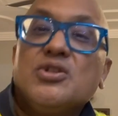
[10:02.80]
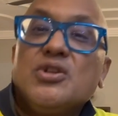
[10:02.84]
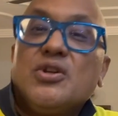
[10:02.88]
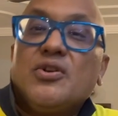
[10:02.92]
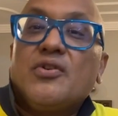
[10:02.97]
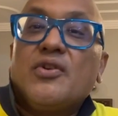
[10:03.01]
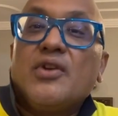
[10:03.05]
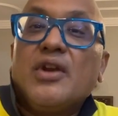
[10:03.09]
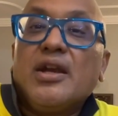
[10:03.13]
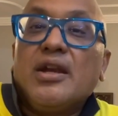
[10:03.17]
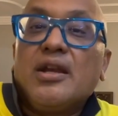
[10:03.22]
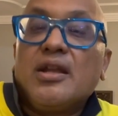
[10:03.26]
as
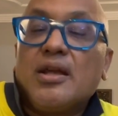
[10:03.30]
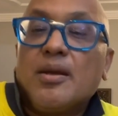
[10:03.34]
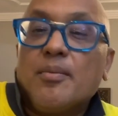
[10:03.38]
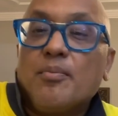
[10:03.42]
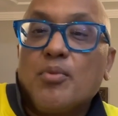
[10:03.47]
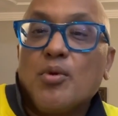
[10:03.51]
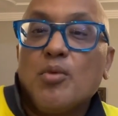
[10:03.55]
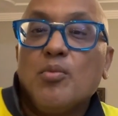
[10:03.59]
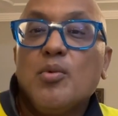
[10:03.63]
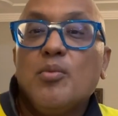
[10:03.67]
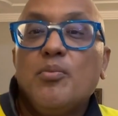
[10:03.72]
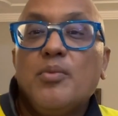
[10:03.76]
creating a
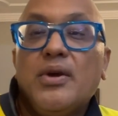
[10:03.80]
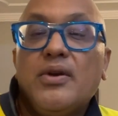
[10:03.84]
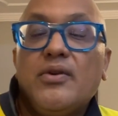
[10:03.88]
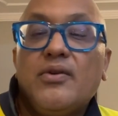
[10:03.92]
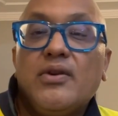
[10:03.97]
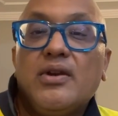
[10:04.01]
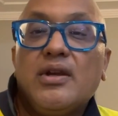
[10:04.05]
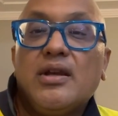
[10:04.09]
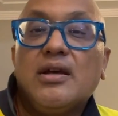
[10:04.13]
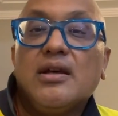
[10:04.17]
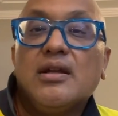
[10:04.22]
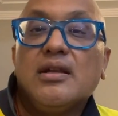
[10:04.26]
promo
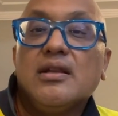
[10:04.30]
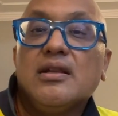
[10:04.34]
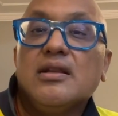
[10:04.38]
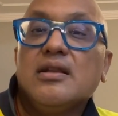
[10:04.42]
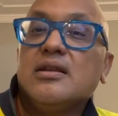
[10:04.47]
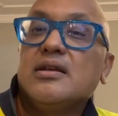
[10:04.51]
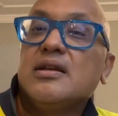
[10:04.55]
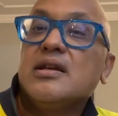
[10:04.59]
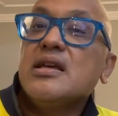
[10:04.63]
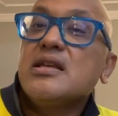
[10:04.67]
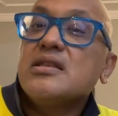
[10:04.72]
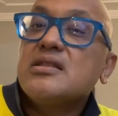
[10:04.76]
material,
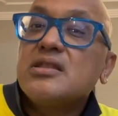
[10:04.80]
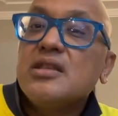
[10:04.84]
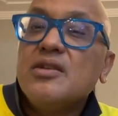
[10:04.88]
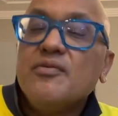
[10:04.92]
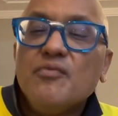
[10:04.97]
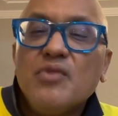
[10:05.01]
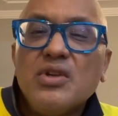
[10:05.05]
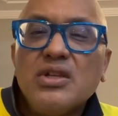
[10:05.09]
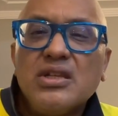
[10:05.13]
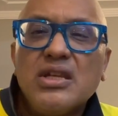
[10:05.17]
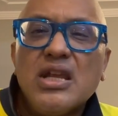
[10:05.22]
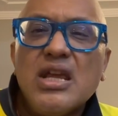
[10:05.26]
guest
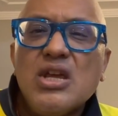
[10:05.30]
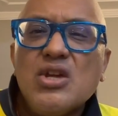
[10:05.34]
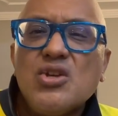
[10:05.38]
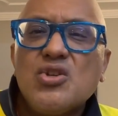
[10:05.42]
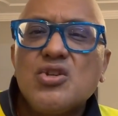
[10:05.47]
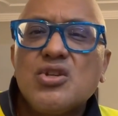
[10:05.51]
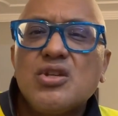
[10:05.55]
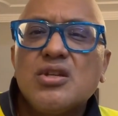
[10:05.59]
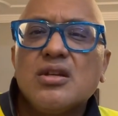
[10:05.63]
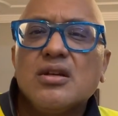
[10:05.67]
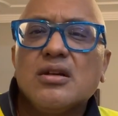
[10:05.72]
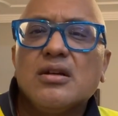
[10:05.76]

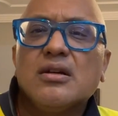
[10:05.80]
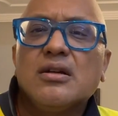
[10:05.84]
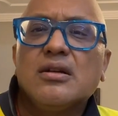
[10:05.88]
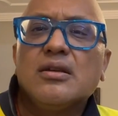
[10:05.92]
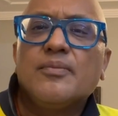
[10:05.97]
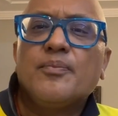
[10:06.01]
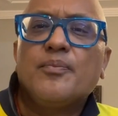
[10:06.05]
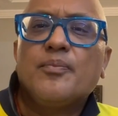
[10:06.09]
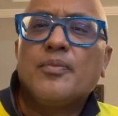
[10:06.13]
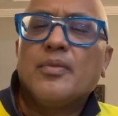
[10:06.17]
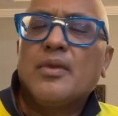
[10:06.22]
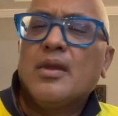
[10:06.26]

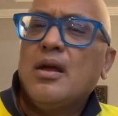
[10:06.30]
invitation,